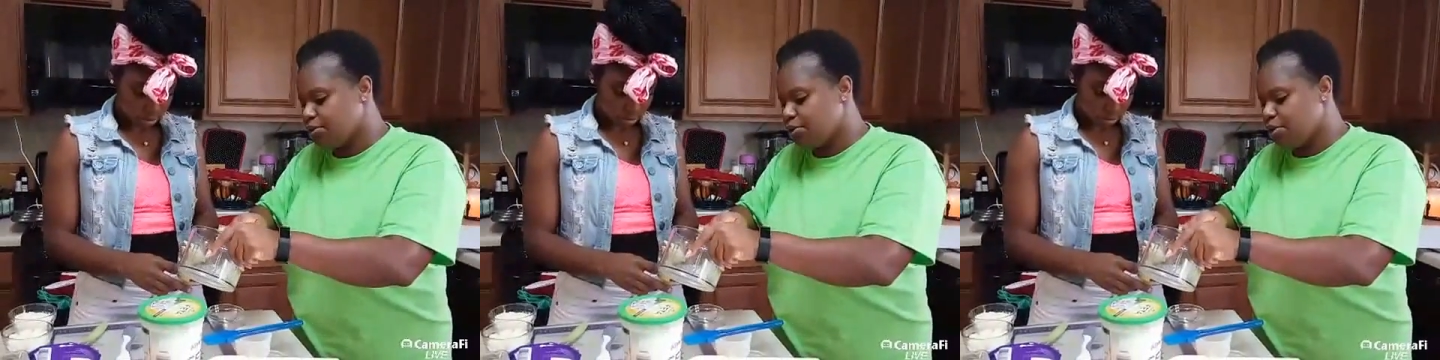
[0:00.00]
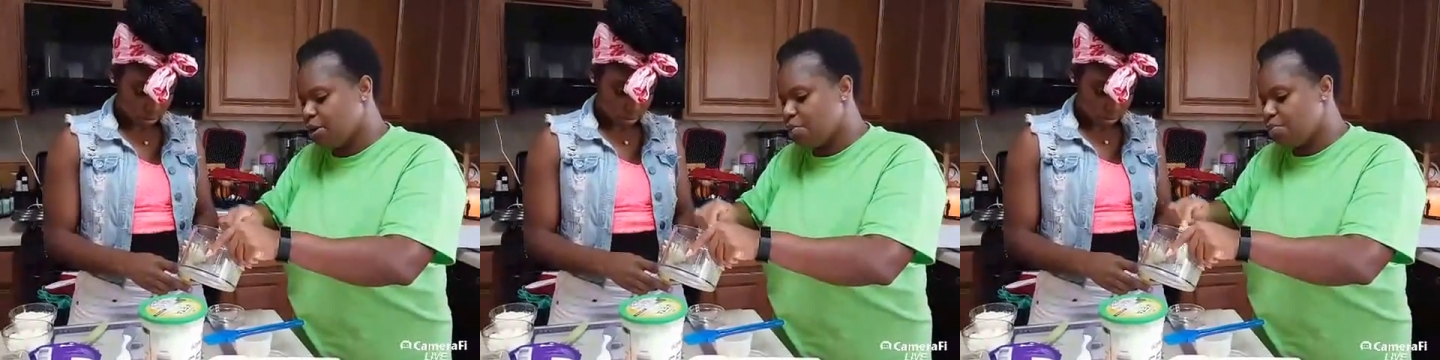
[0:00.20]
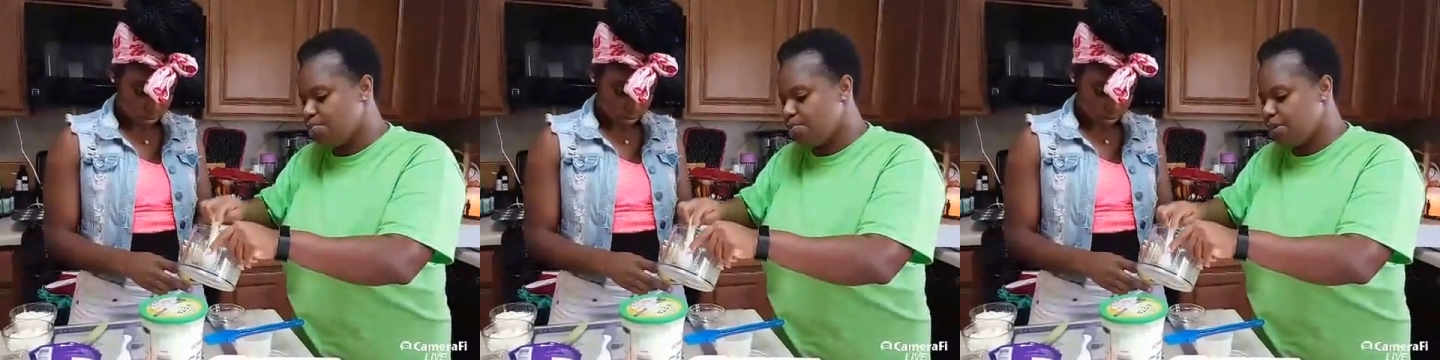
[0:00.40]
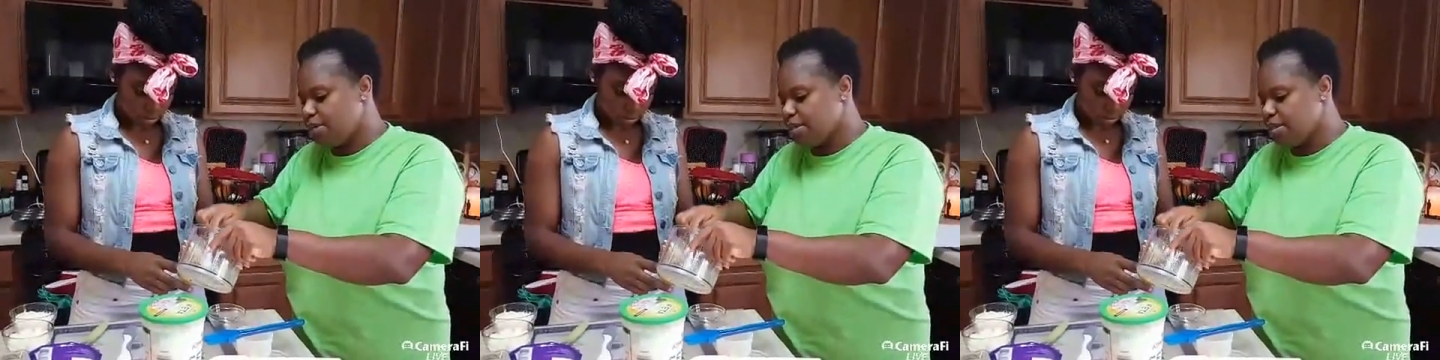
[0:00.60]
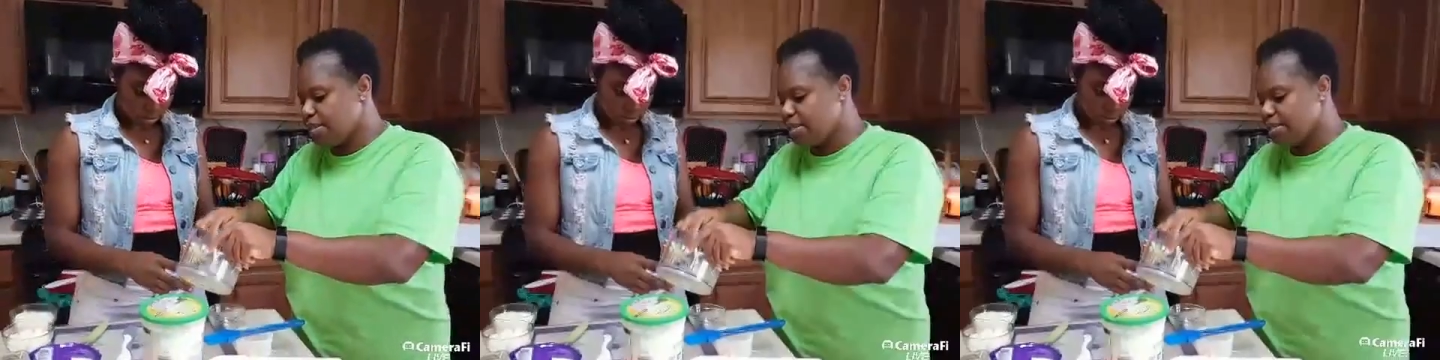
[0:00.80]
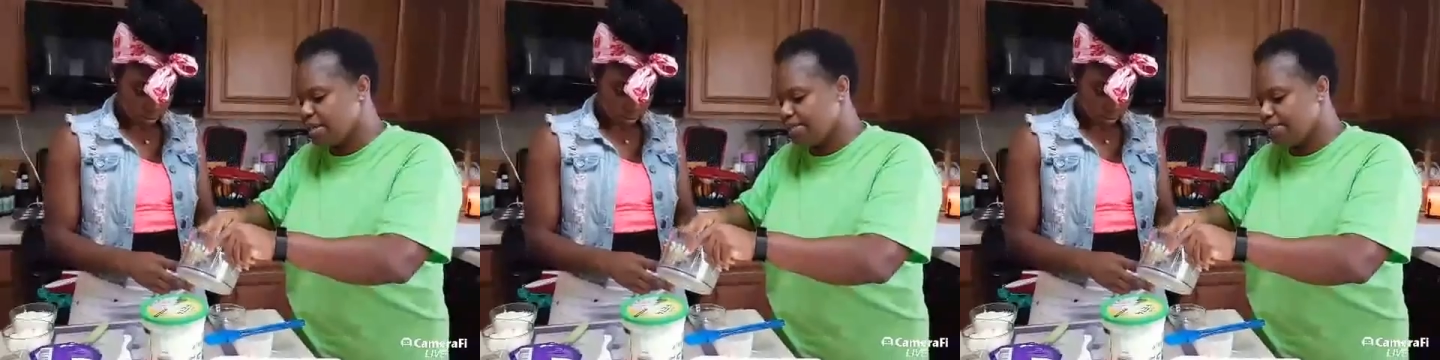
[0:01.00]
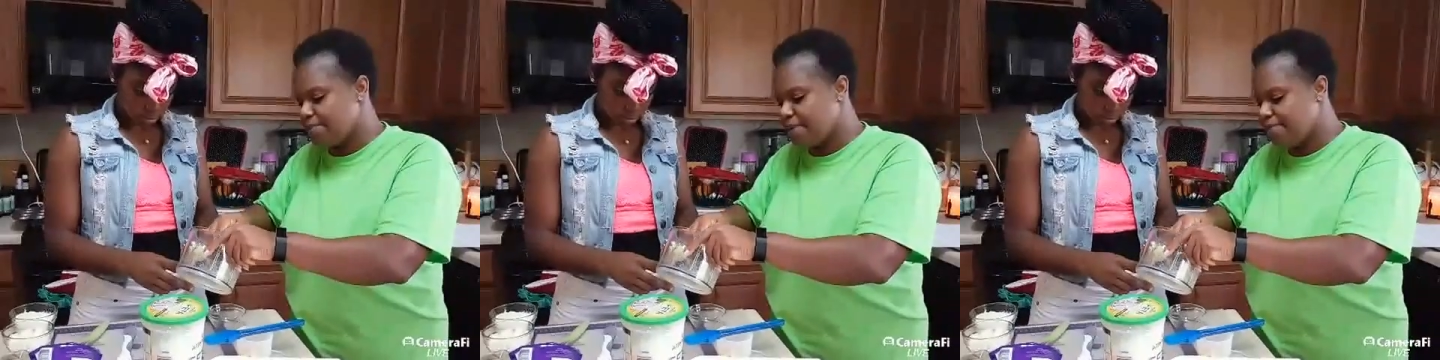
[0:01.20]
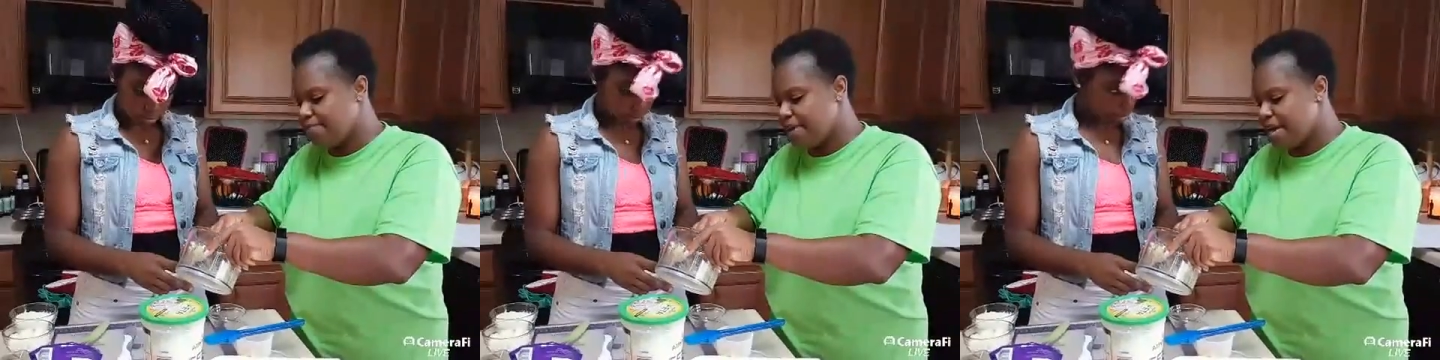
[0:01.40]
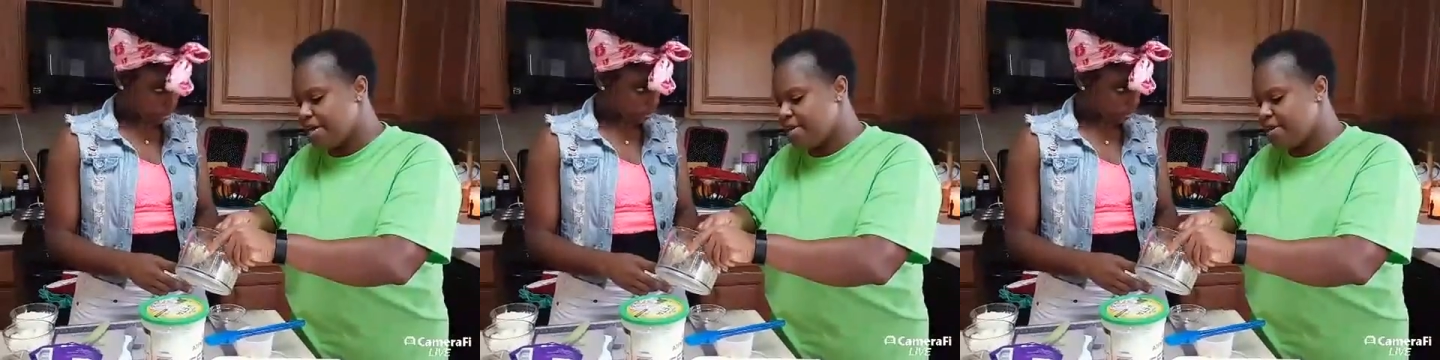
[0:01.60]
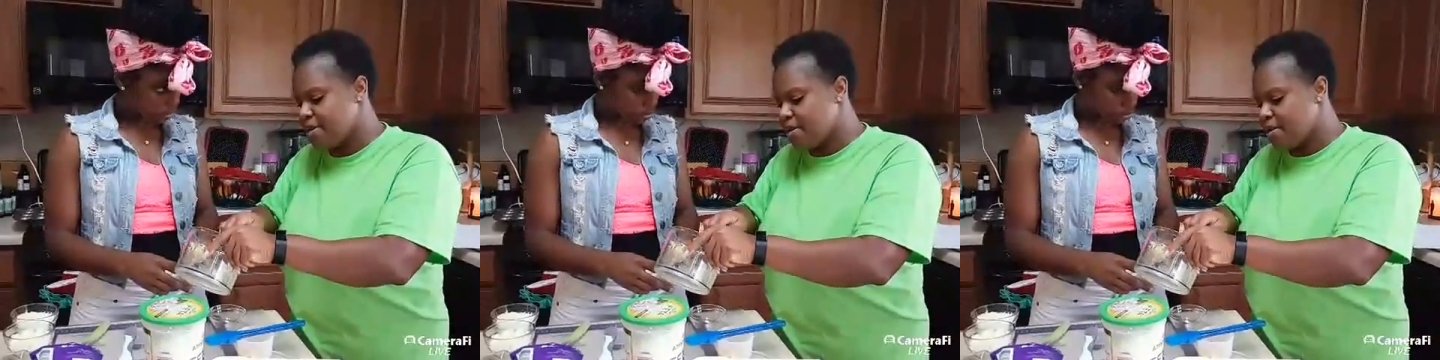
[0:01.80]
y'all, one of the things I find